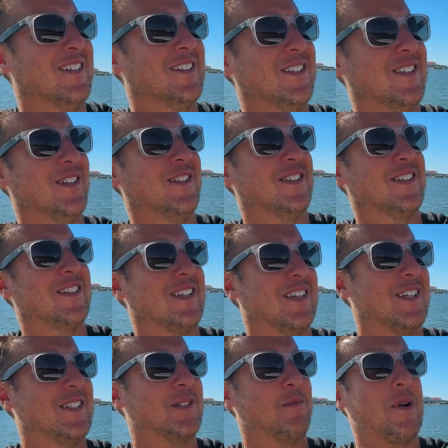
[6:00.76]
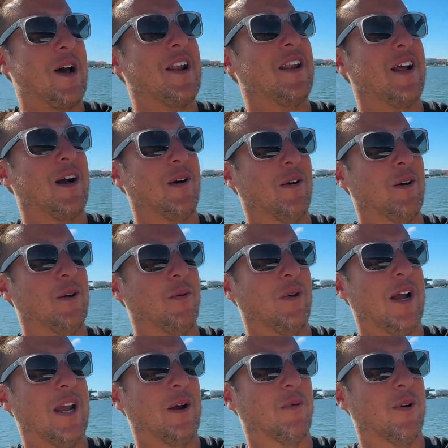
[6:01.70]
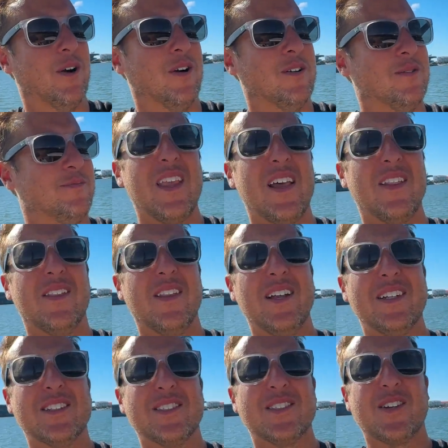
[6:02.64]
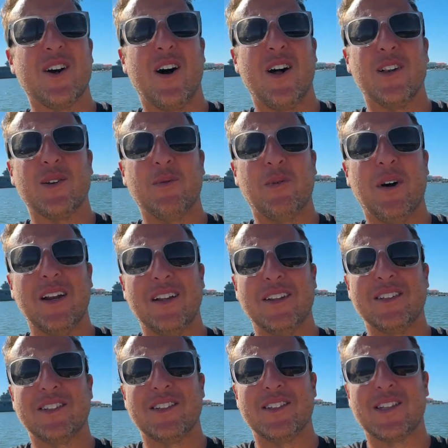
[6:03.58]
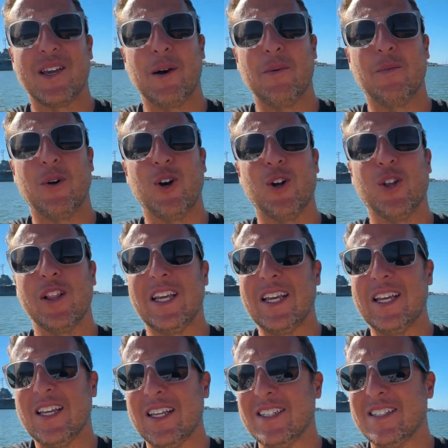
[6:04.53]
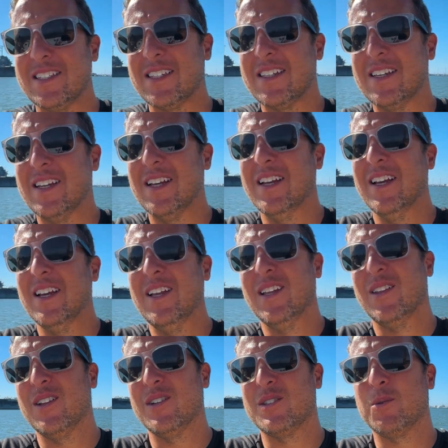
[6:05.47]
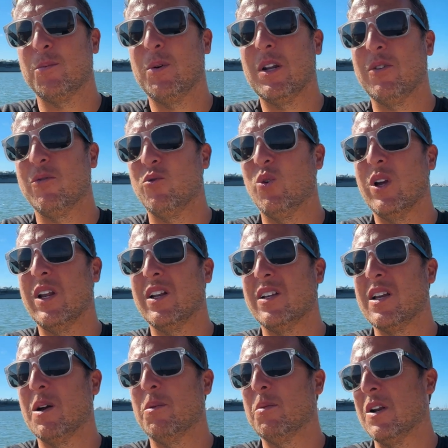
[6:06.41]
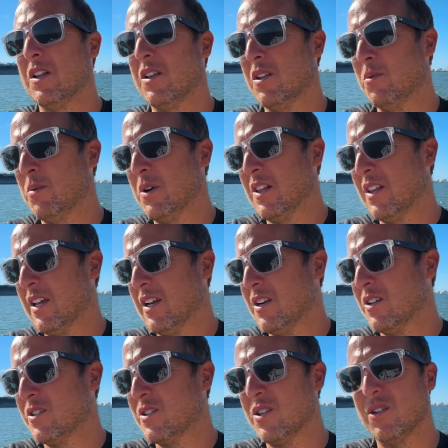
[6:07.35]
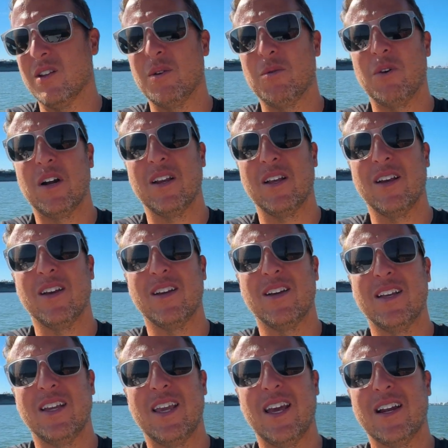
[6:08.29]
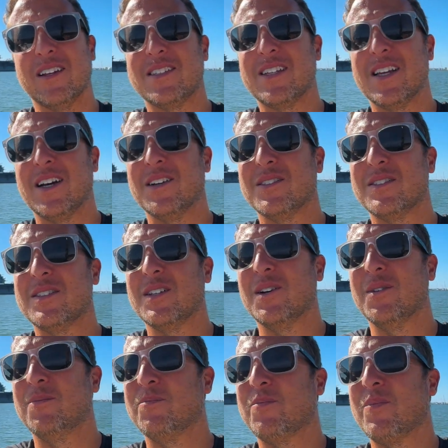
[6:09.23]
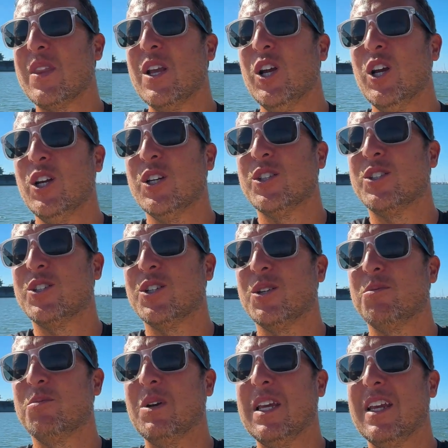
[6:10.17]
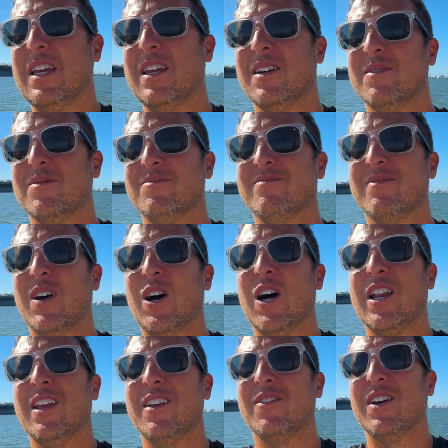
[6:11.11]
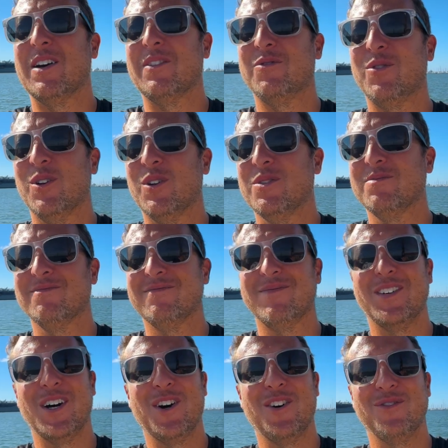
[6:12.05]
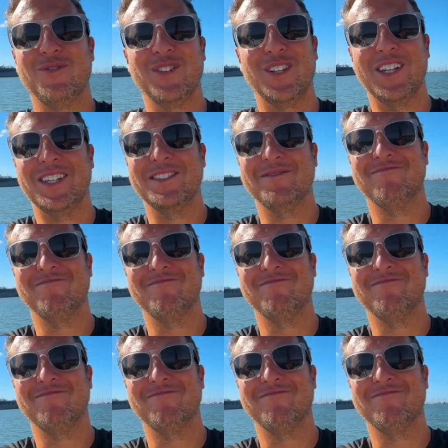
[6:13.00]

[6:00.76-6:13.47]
So it's about an hour away. They just called and want us to come early because there's a bit of wind coming a little bit later, so they want to get us out. So should be uneventful, hopefully.